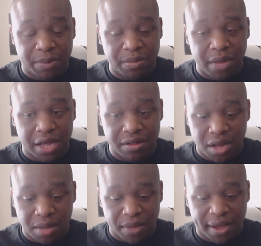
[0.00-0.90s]
Keep in
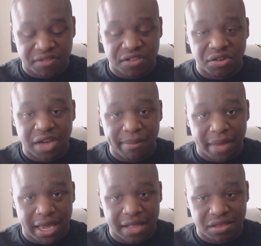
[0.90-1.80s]
mind, I still got
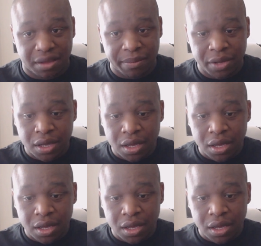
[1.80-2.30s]
my hands up.